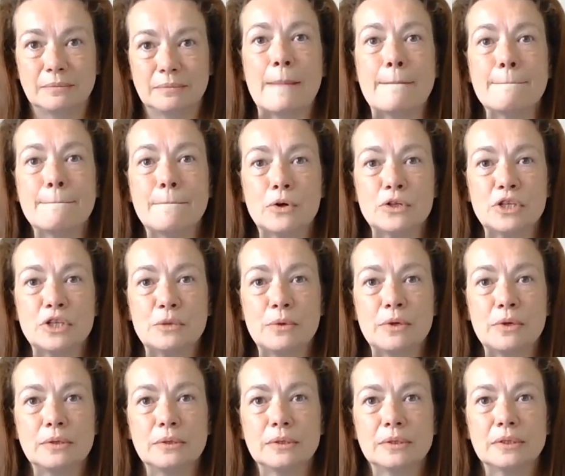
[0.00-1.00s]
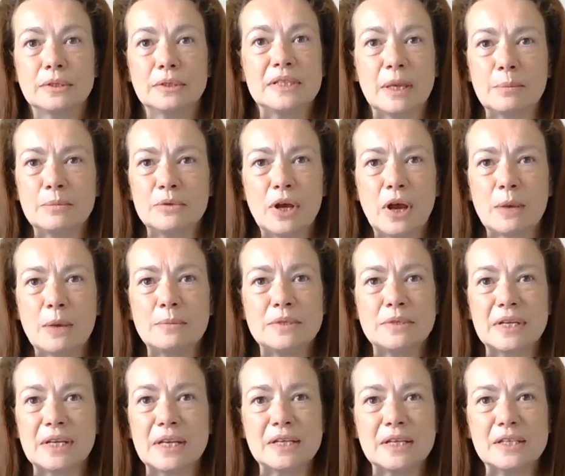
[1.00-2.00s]
Embodiment,
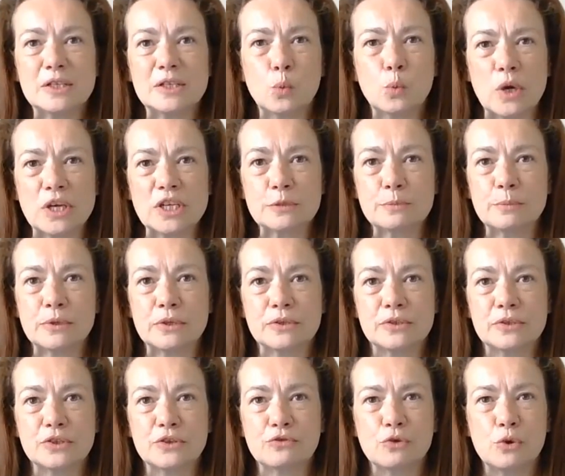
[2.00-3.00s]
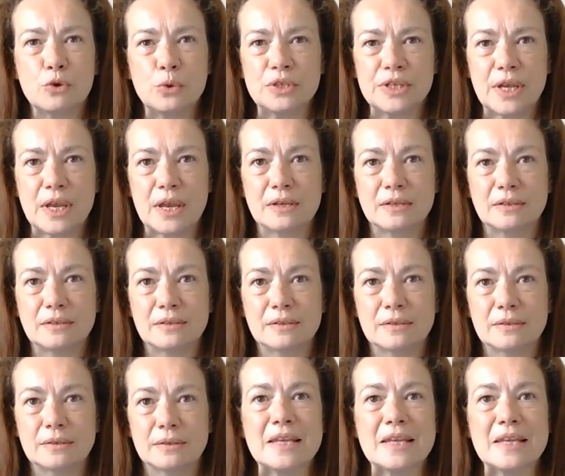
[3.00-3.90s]
sometimes it's whispers through tears.